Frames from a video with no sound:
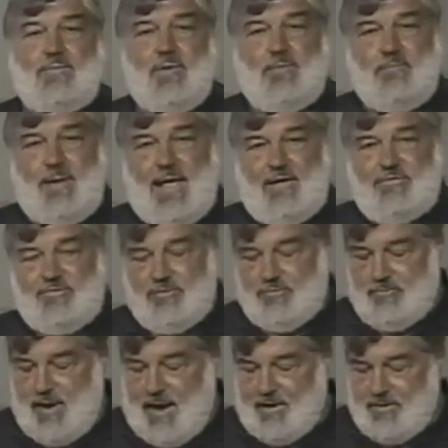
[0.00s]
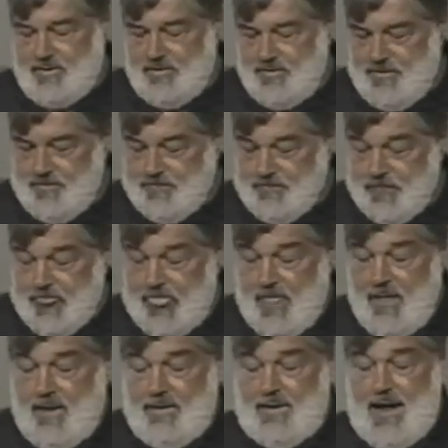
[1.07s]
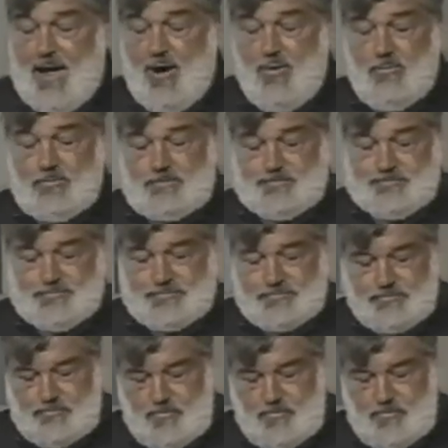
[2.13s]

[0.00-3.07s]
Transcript: item master record. Now,